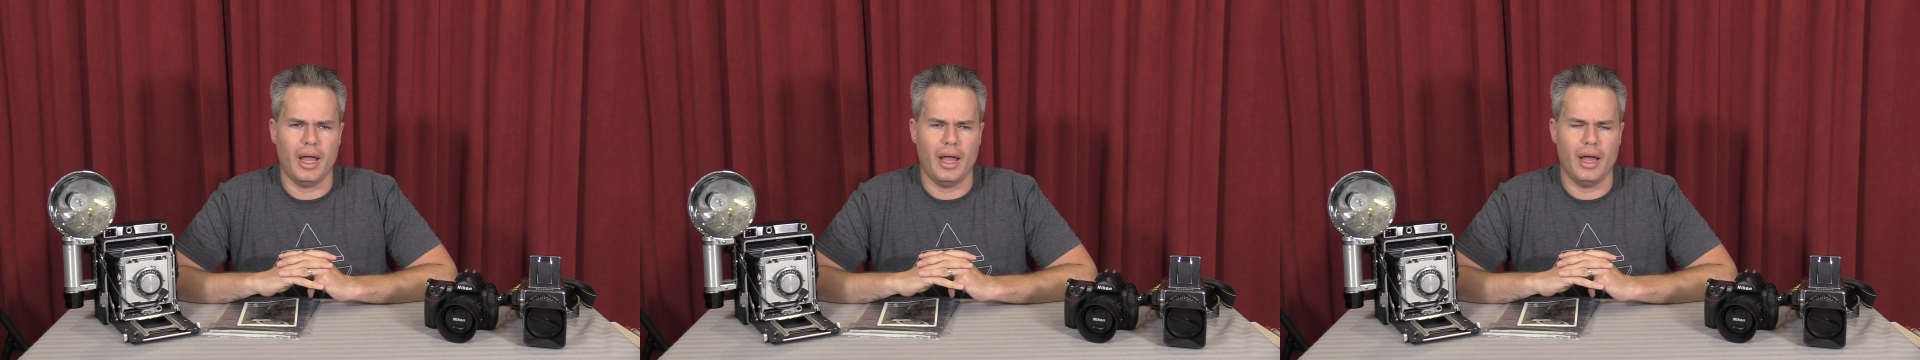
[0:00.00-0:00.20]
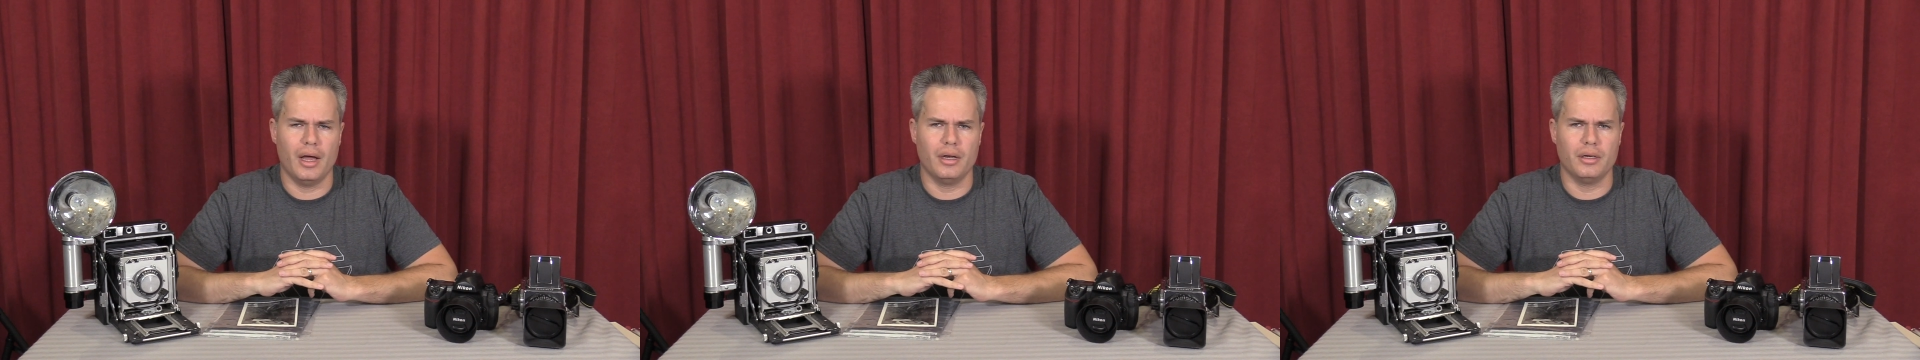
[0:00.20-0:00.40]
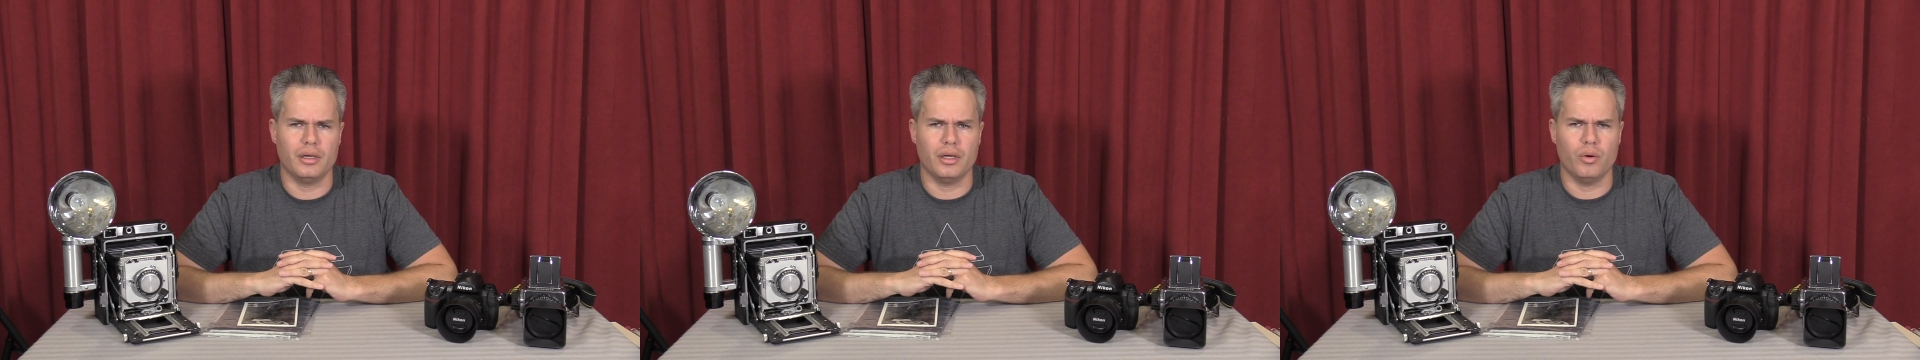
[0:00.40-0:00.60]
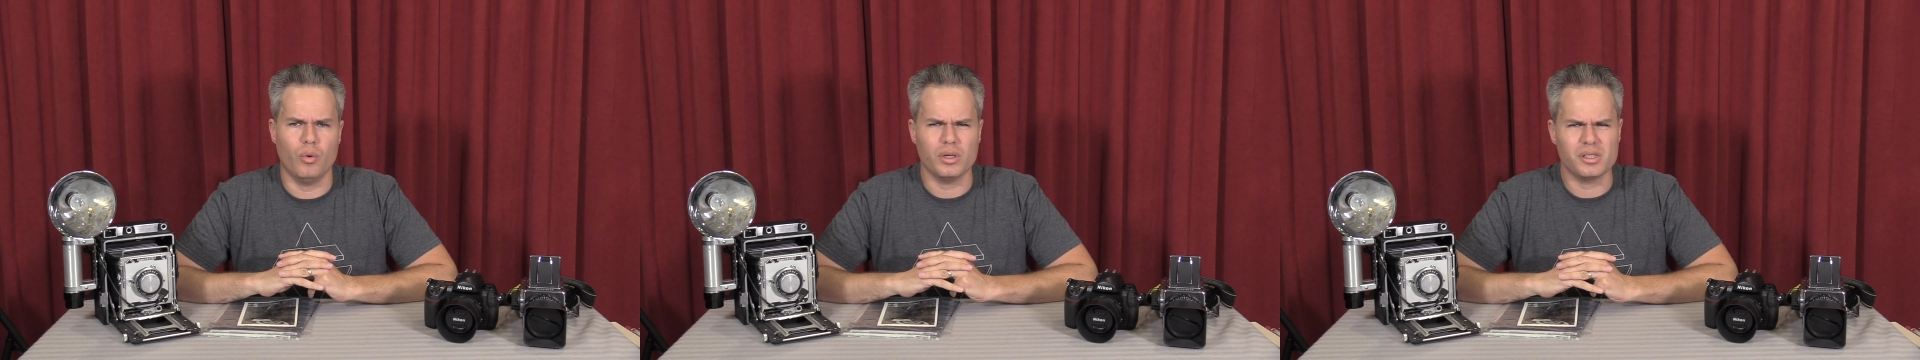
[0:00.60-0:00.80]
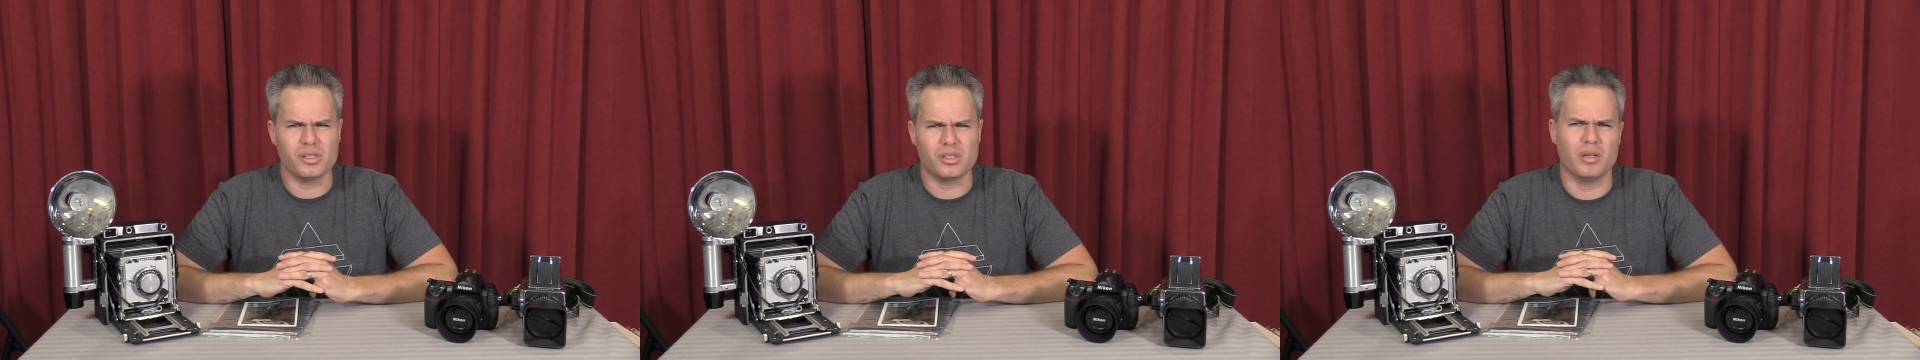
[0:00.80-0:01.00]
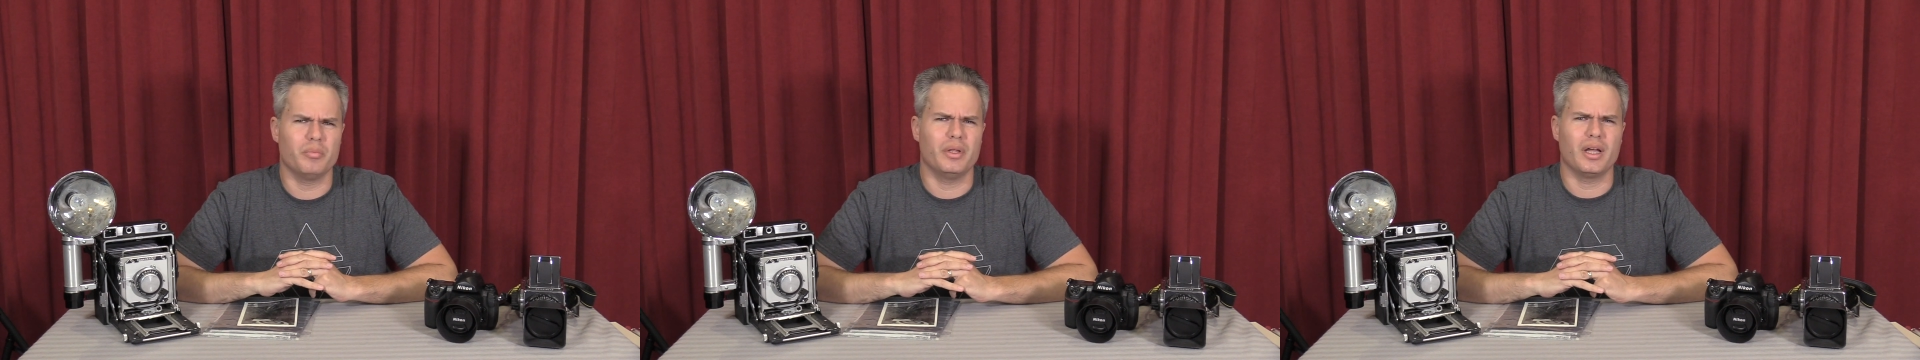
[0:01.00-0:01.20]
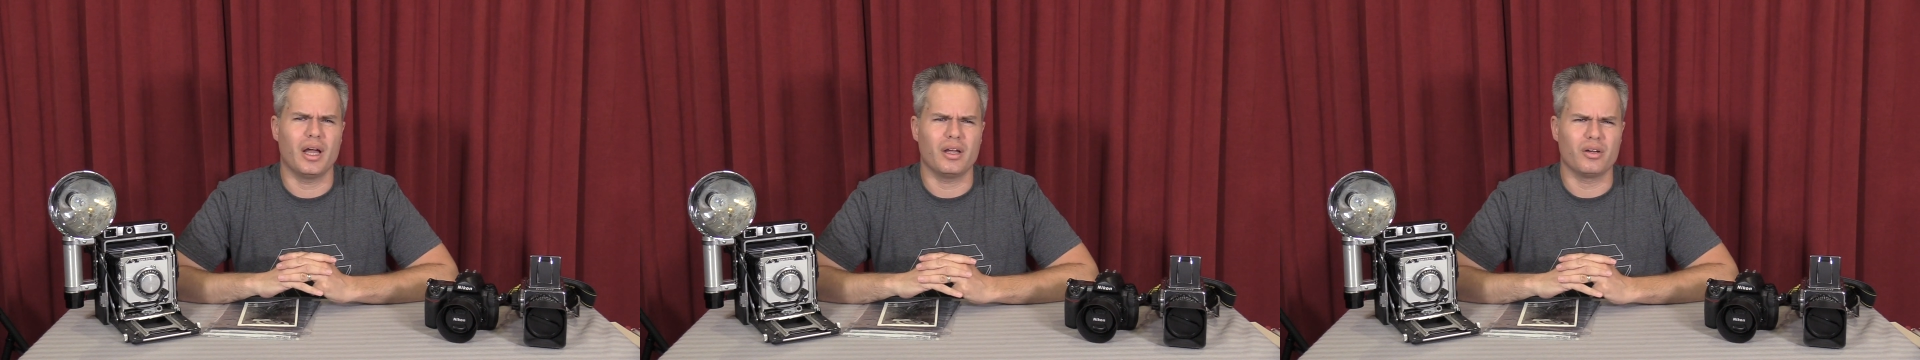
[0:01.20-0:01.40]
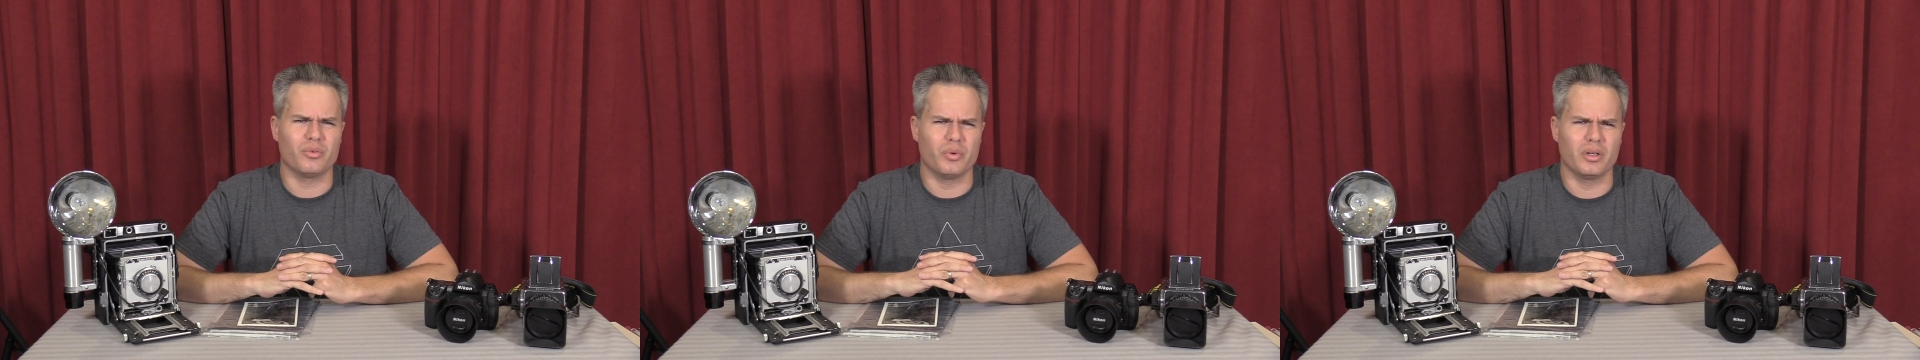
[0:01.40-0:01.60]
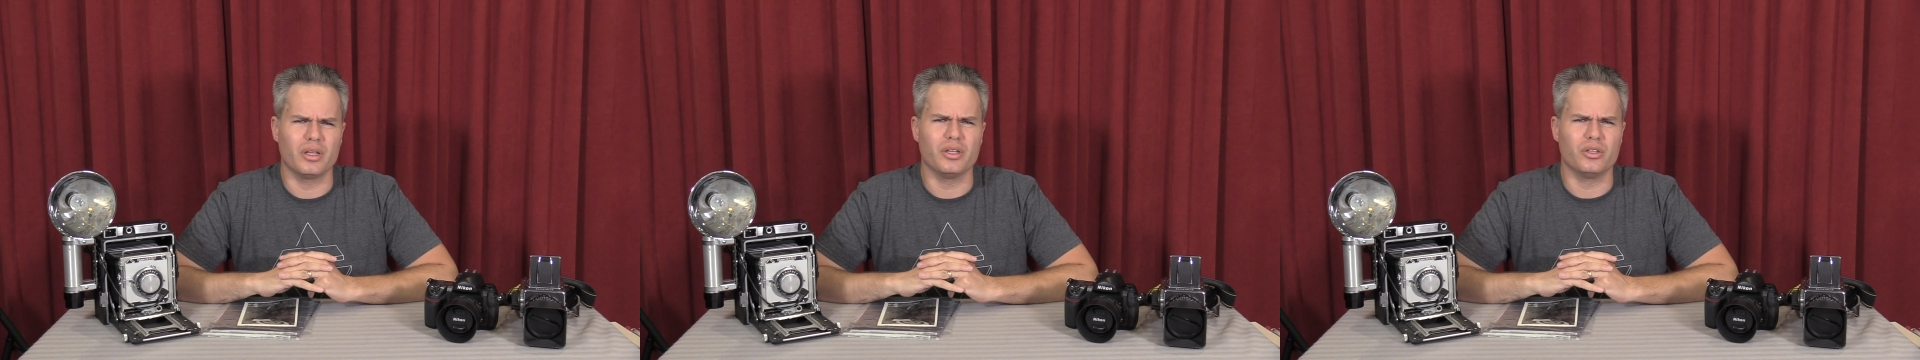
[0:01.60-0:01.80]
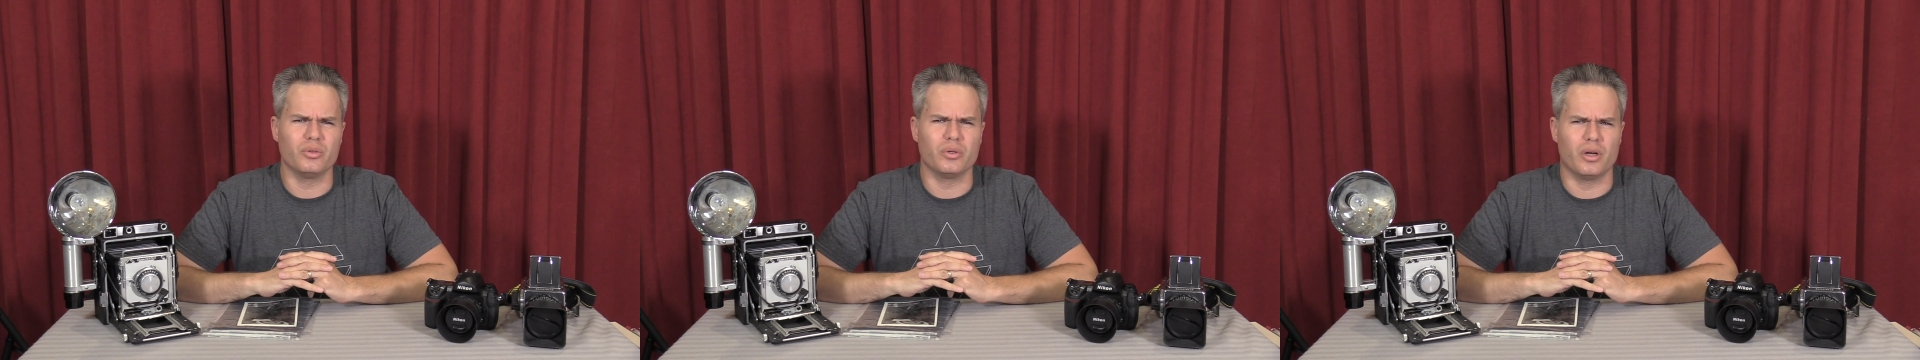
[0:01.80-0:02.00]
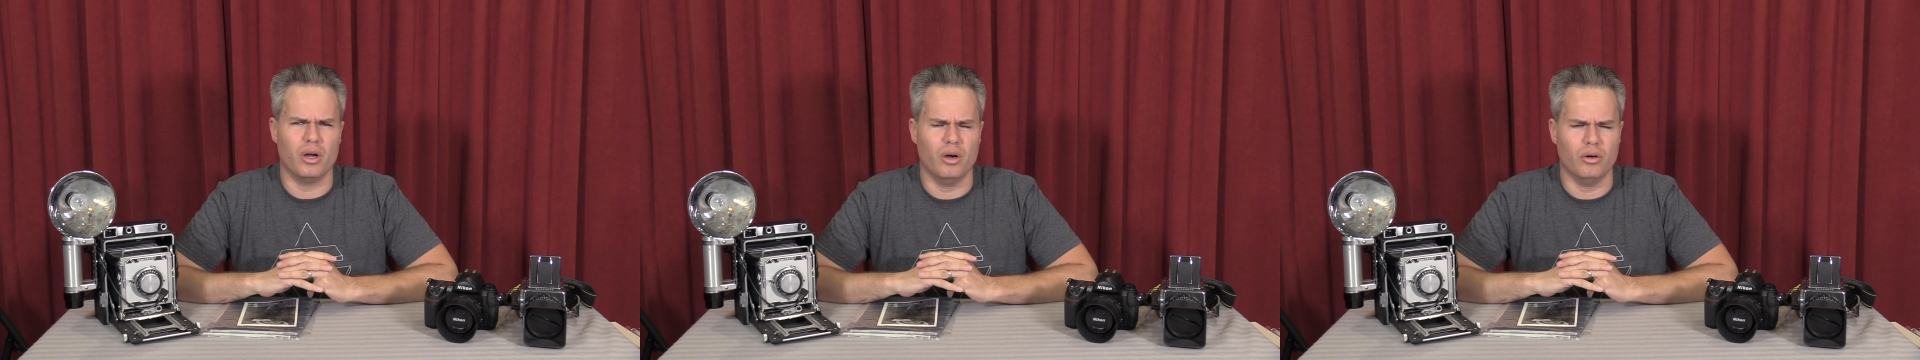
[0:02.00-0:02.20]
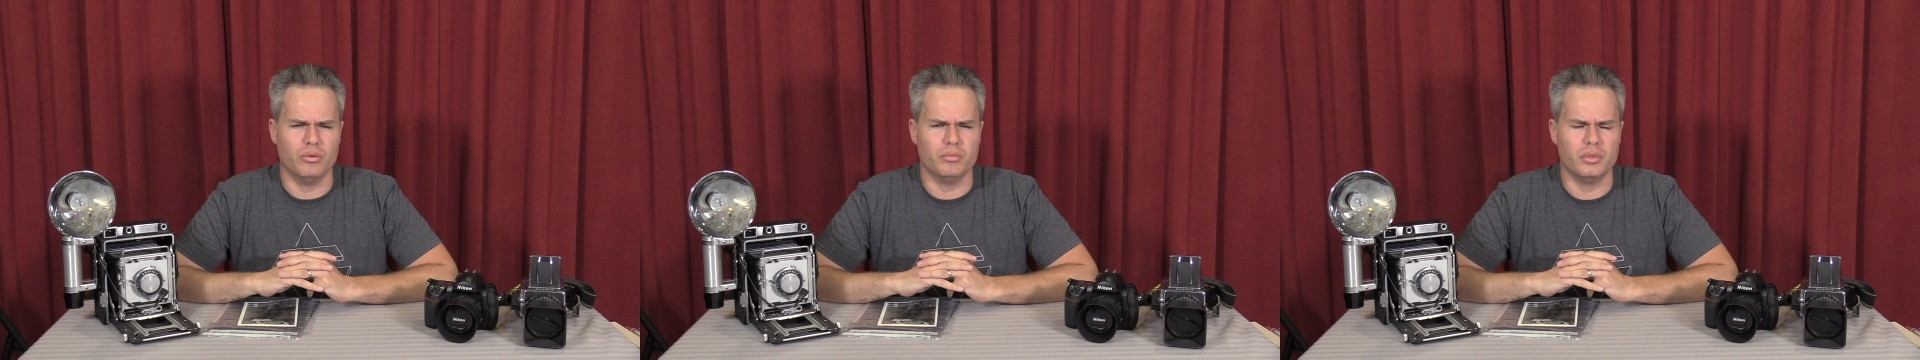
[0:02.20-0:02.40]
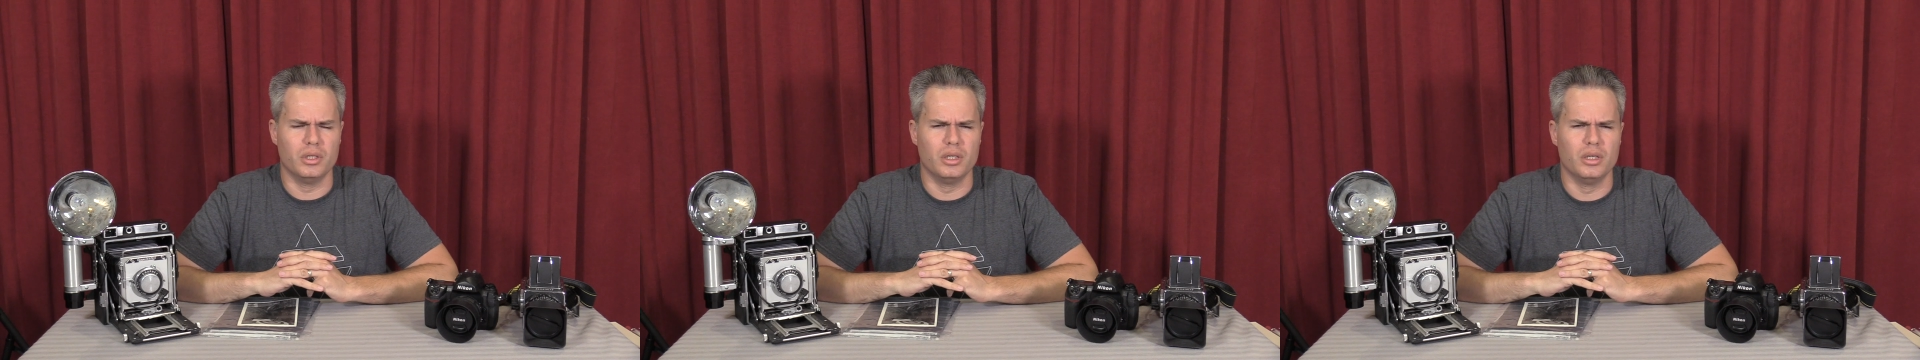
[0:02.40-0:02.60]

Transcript: and it wasn't something I could really do at home.